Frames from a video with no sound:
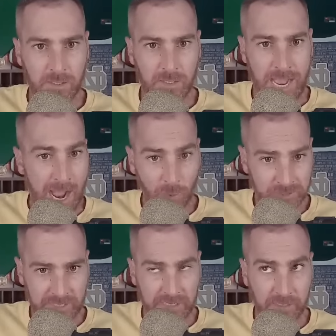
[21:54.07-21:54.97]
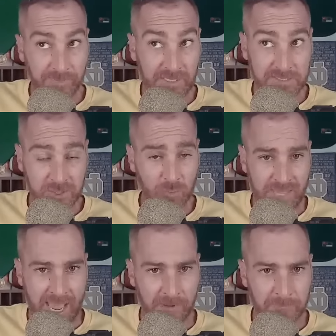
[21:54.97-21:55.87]
How can anybody do
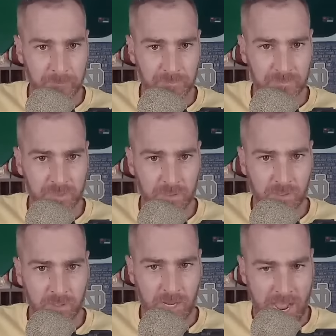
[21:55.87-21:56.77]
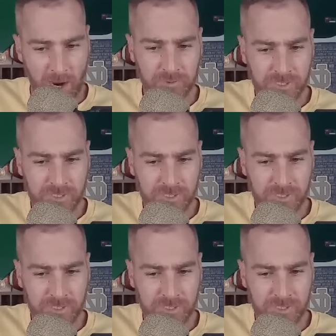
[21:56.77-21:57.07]
that? How